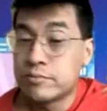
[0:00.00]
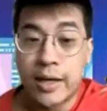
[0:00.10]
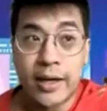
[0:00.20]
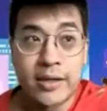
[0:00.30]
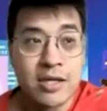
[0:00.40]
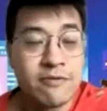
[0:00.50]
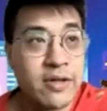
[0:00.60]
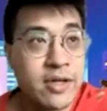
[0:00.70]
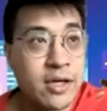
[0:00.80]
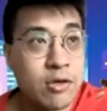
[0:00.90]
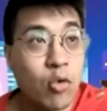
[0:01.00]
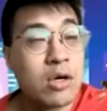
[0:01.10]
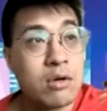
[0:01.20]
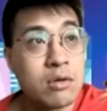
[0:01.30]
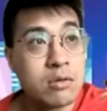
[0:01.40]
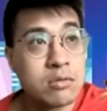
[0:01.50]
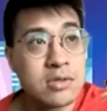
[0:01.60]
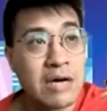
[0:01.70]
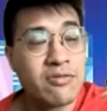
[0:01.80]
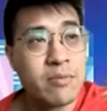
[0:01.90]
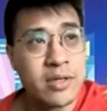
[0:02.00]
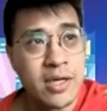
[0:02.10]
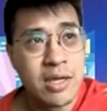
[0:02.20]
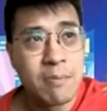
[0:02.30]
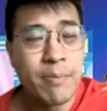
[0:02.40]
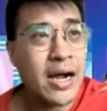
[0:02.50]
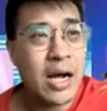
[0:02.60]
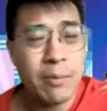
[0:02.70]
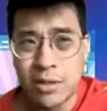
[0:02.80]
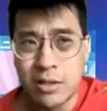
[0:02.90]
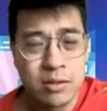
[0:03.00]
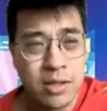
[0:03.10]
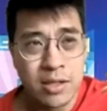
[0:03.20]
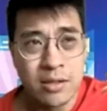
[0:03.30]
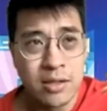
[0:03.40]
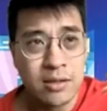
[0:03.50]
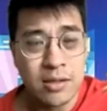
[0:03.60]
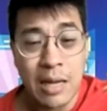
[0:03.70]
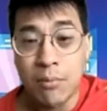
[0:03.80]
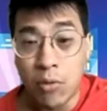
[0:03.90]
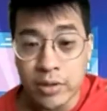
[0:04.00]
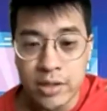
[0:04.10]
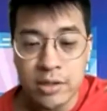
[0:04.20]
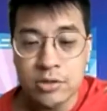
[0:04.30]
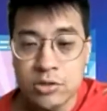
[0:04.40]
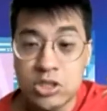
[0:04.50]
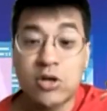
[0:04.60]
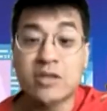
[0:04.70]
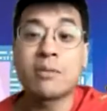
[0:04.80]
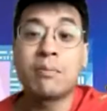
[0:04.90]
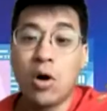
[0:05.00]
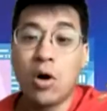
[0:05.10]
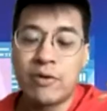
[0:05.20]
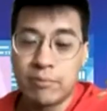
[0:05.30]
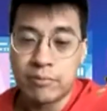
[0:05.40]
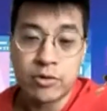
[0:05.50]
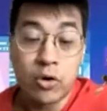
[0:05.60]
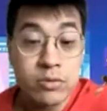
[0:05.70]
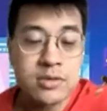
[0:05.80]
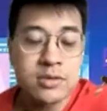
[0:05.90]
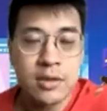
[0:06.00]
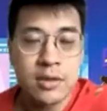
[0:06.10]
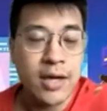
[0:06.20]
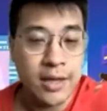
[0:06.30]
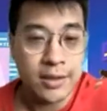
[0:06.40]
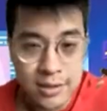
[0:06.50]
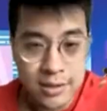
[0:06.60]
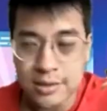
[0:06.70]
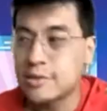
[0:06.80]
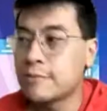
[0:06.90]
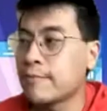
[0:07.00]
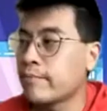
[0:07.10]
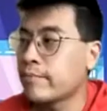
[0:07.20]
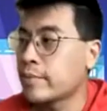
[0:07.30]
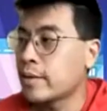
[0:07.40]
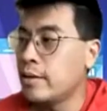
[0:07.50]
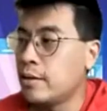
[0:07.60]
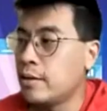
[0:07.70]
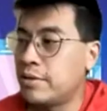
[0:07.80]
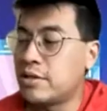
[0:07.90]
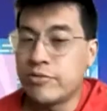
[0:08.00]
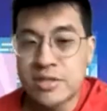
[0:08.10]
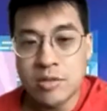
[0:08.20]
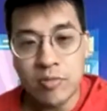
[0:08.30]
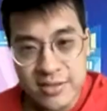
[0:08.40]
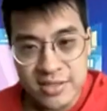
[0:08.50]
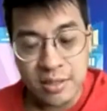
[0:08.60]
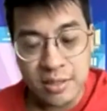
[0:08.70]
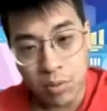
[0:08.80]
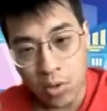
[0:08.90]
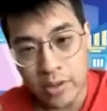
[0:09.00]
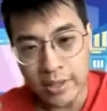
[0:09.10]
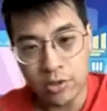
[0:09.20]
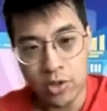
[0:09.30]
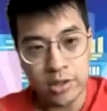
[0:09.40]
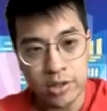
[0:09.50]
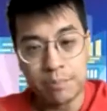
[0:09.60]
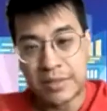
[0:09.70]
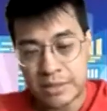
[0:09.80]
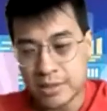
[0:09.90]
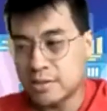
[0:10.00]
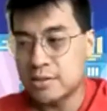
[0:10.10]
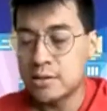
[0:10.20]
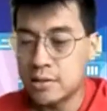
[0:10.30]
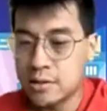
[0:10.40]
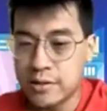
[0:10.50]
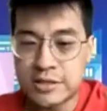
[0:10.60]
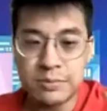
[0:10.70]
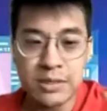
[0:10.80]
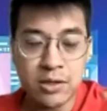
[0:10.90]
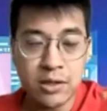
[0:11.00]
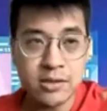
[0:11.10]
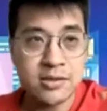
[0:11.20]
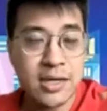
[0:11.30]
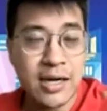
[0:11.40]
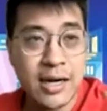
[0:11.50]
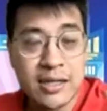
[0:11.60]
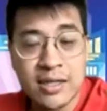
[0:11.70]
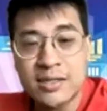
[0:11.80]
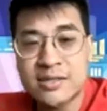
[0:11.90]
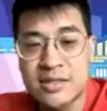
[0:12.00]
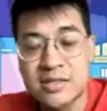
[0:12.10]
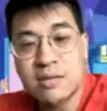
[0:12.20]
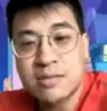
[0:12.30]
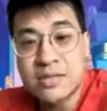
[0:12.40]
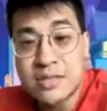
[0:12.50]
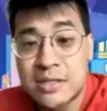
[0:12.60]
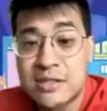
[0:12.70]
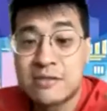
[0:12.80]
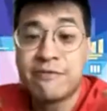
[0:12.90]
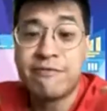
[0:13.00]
and even the local government, the Impact Hub in Cambodia. She got support from those entities. But the reason why is it support and not a business is because I think sustainability is